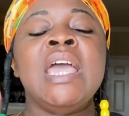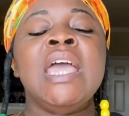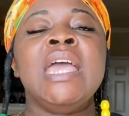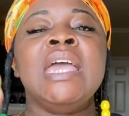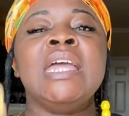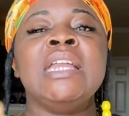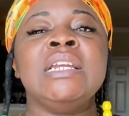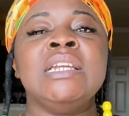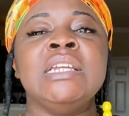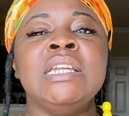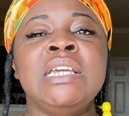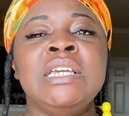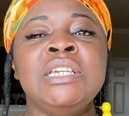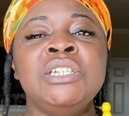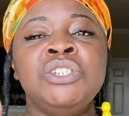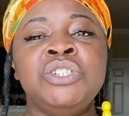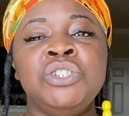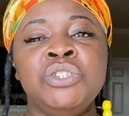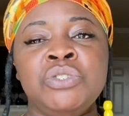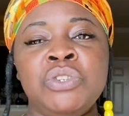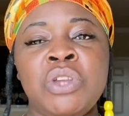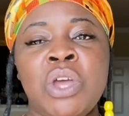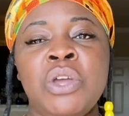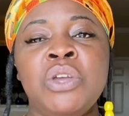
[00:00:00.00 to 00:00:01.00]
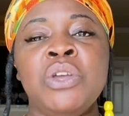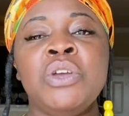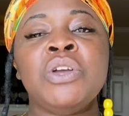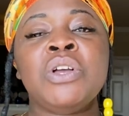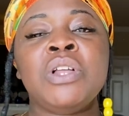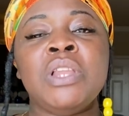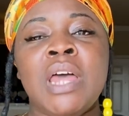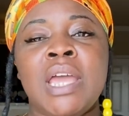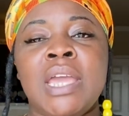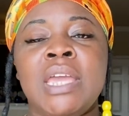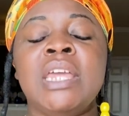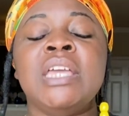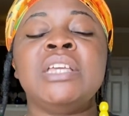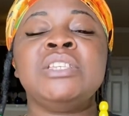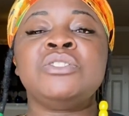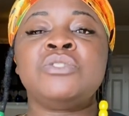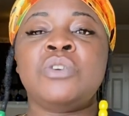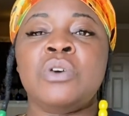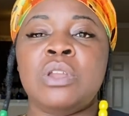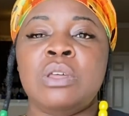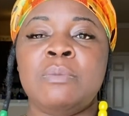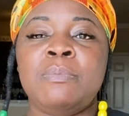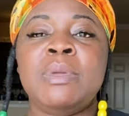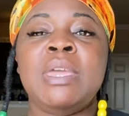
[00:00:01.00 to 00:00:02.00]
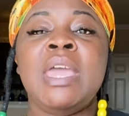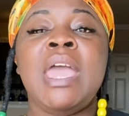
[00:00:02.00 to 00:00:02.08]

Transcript: at least you know your client is going to be